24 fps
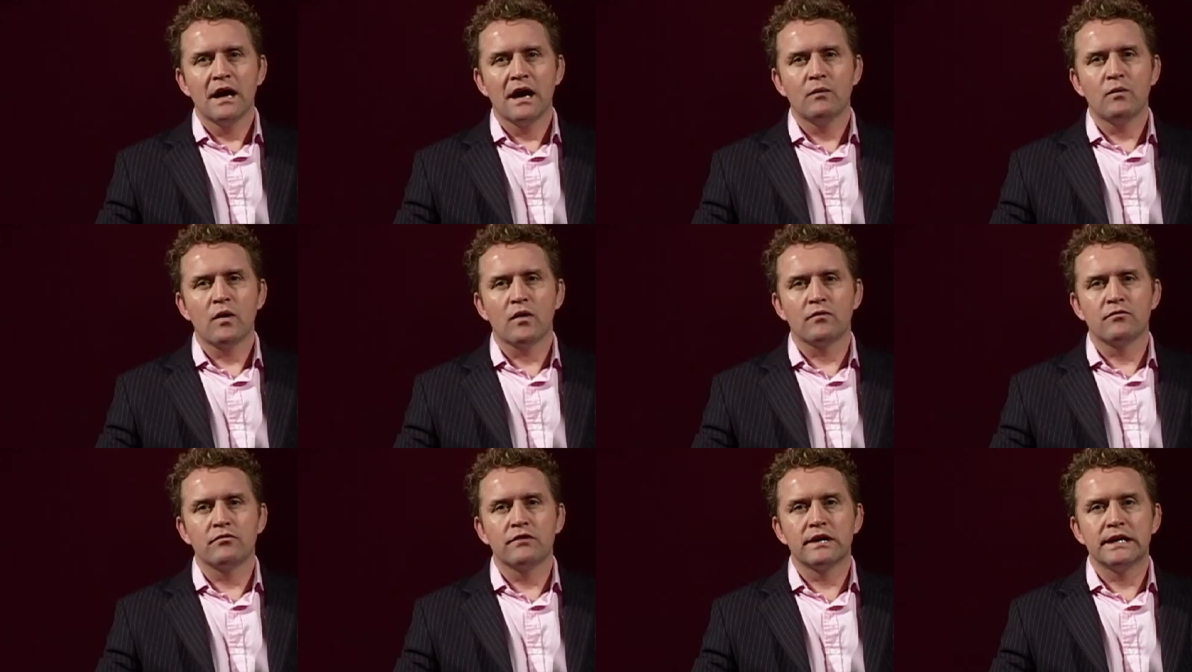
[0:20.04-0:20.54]

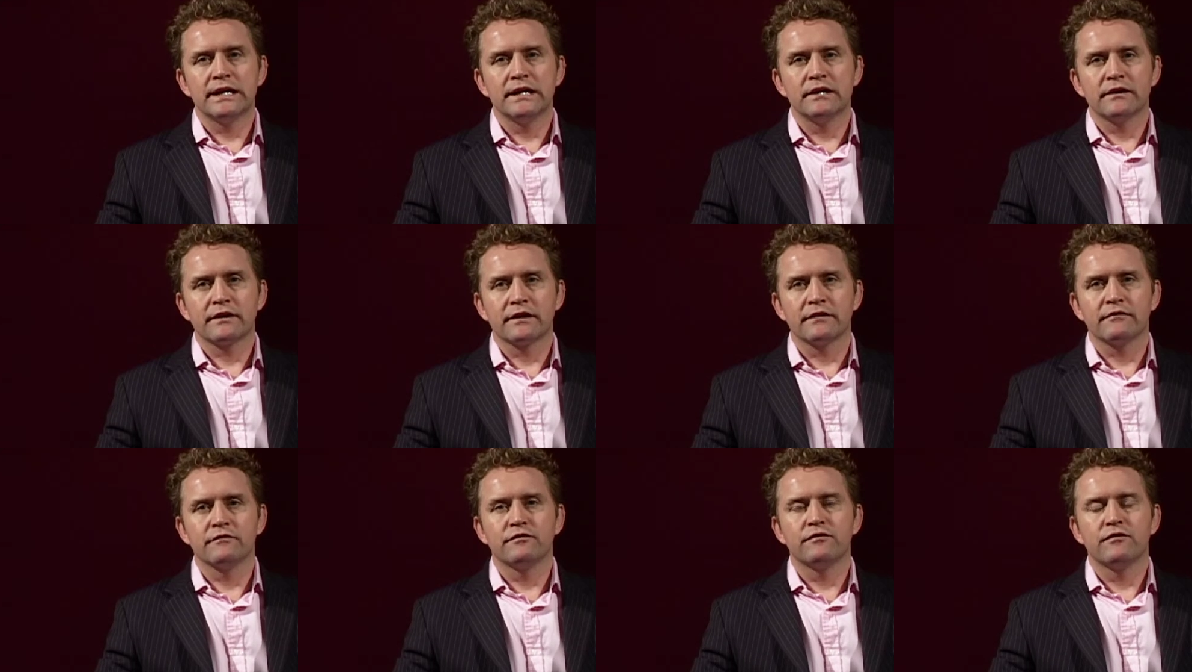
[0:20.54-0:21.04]
And what I'm really
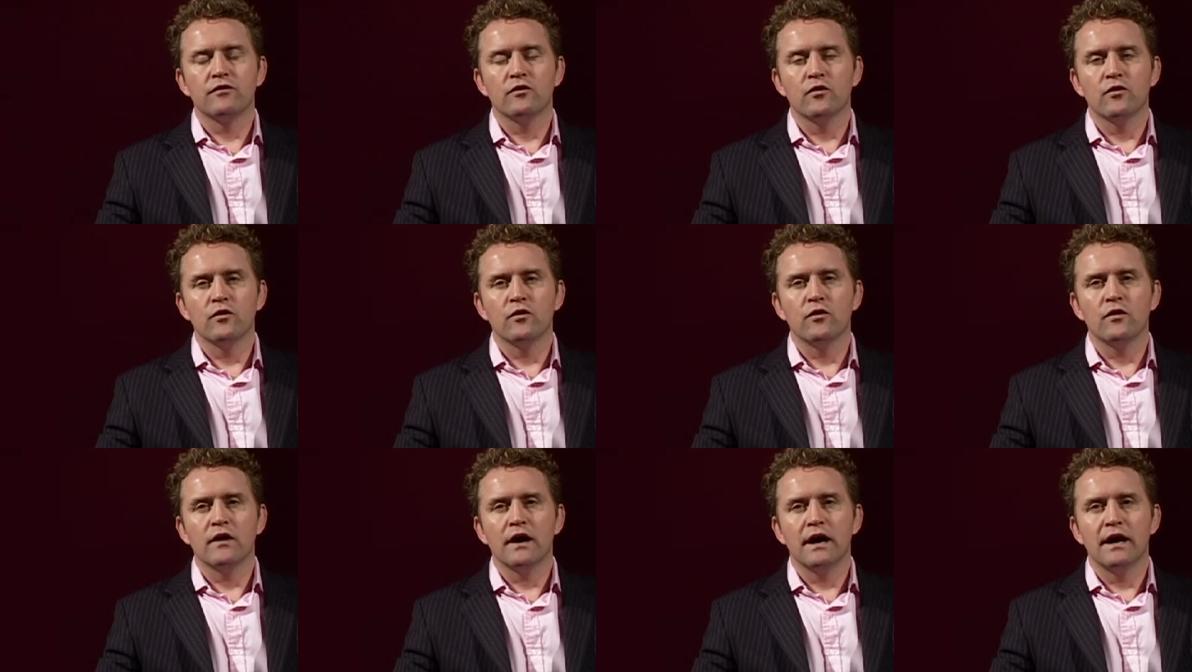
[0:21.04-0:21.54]
looking
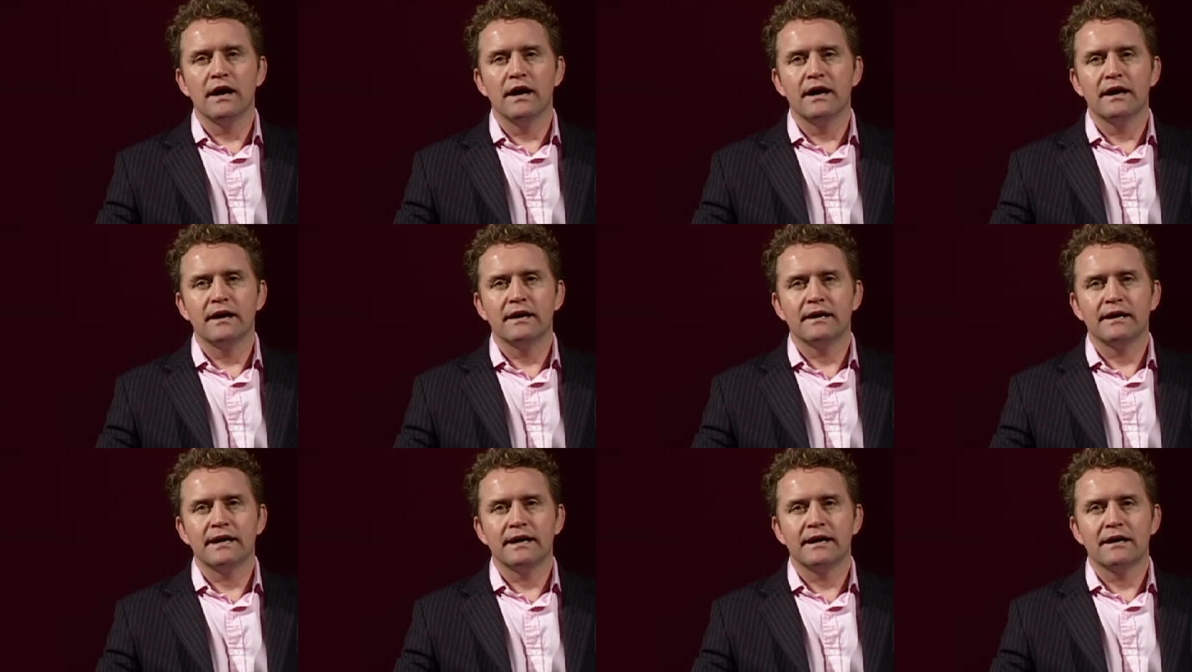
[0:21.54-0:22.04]
for
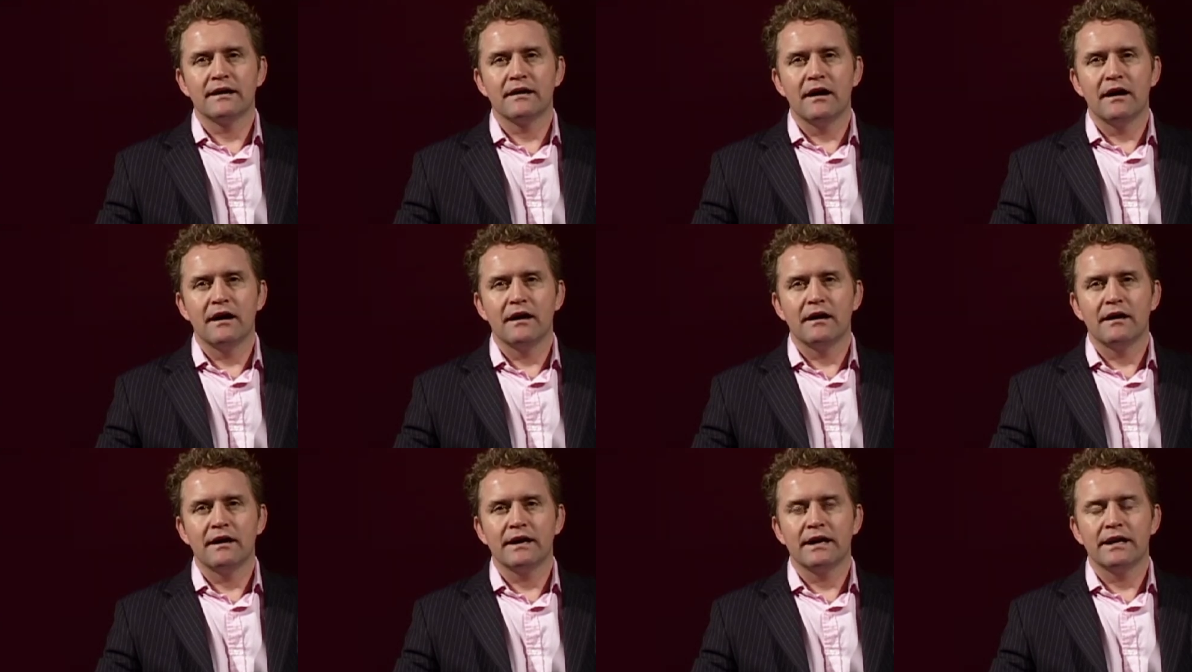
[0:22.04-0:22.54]

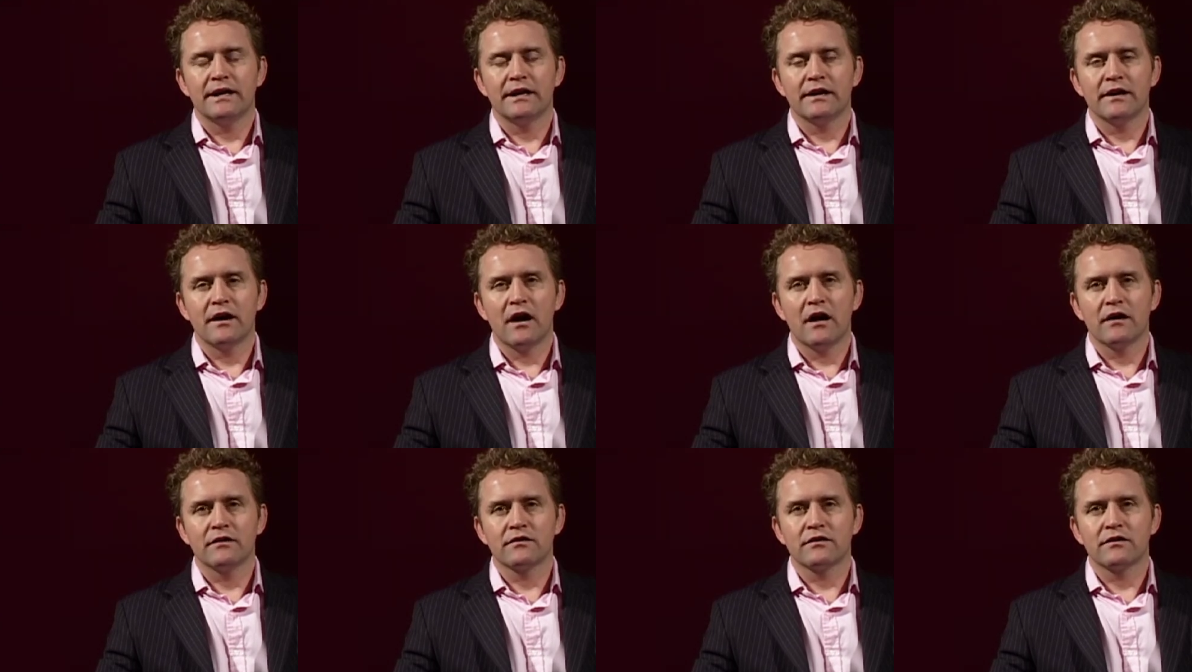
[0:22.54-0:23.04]
in an
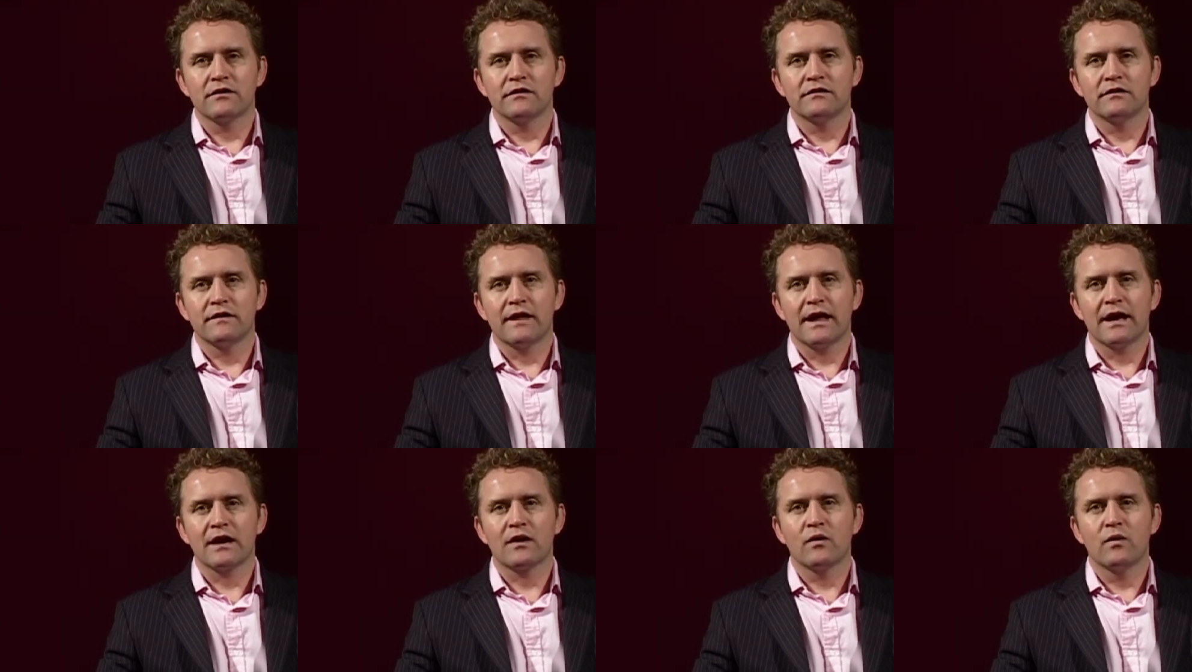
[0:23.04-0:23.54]
answer
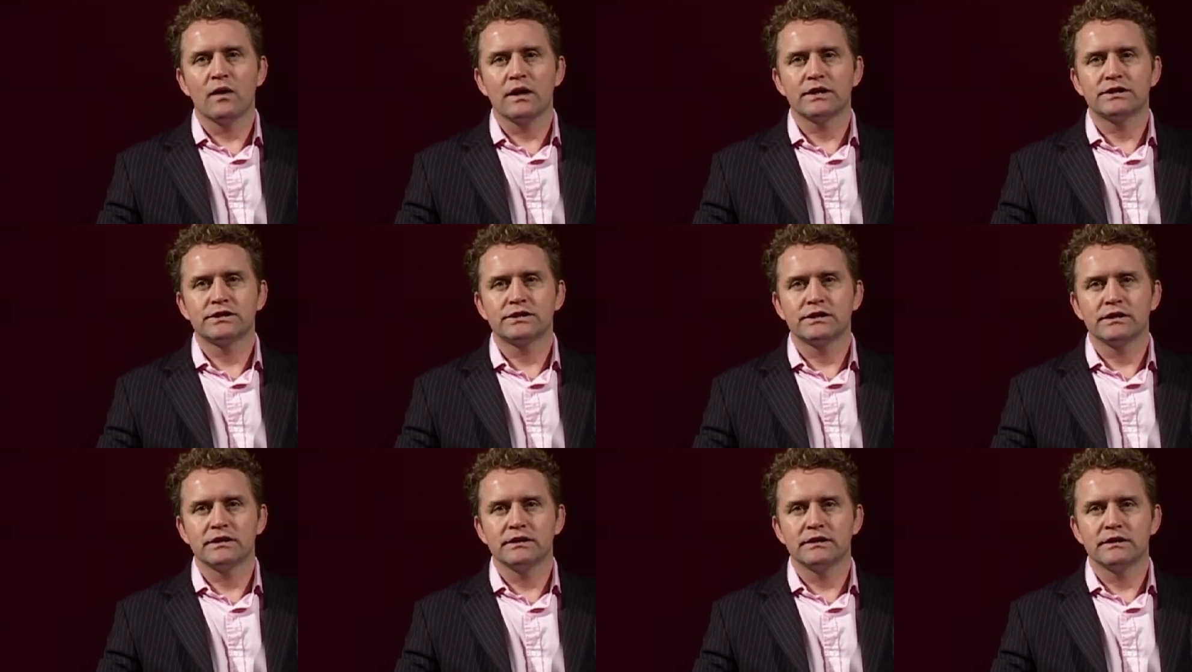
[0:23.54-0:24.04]
to that
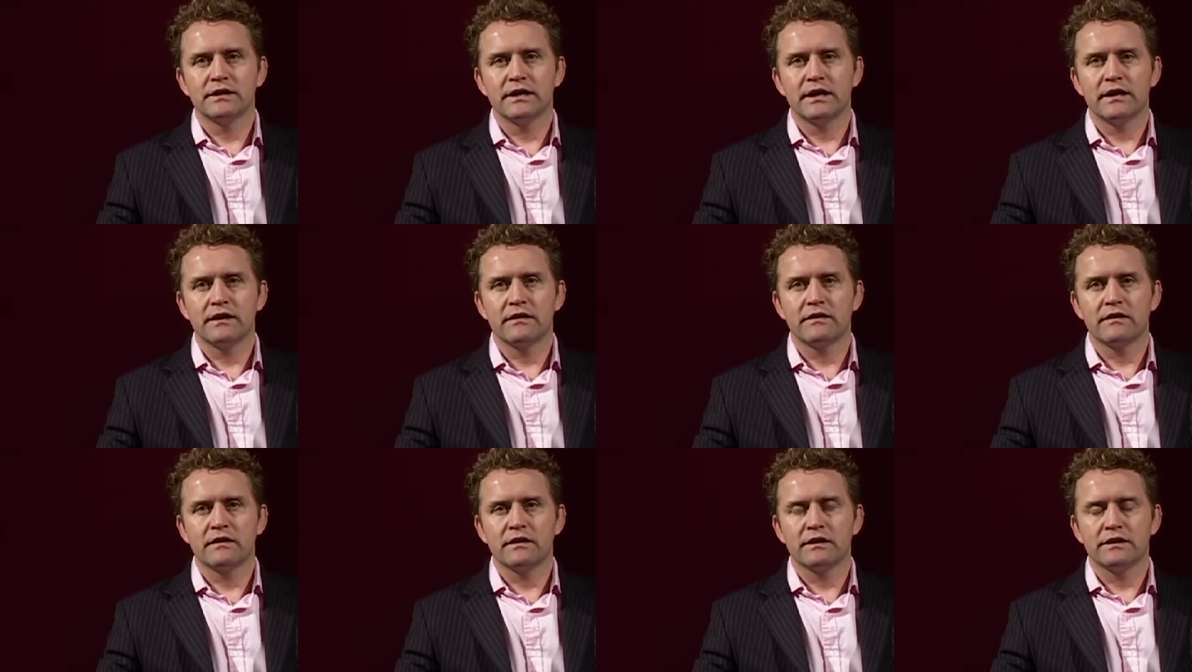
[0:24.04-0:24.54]
question
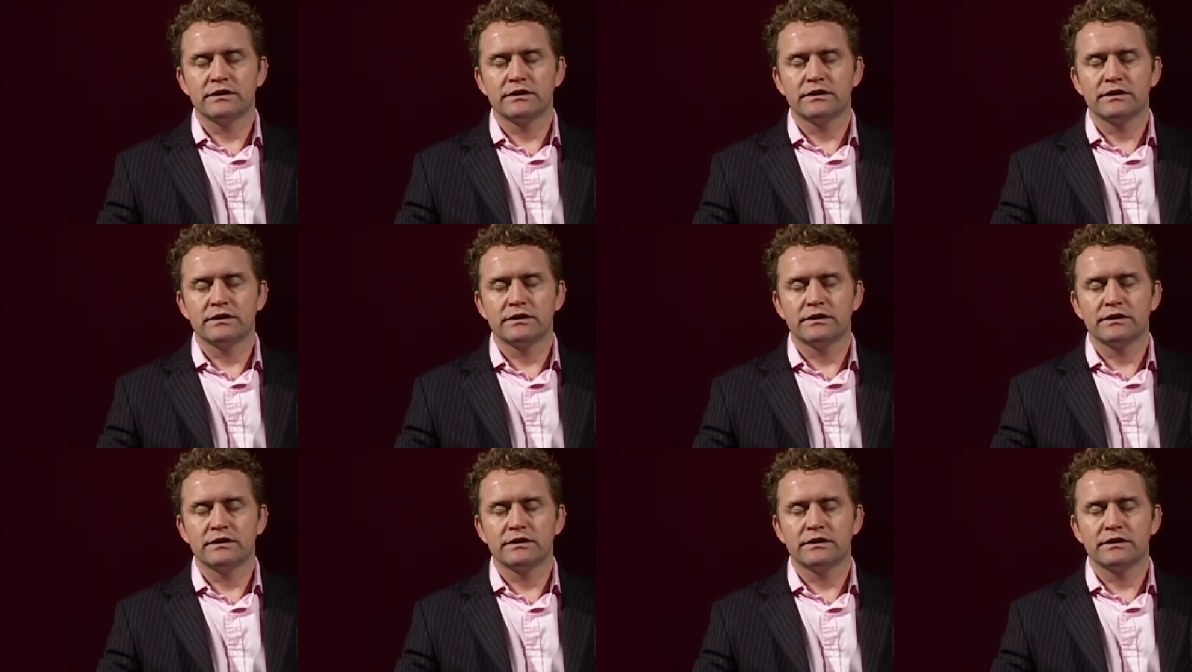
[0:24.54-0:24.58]
is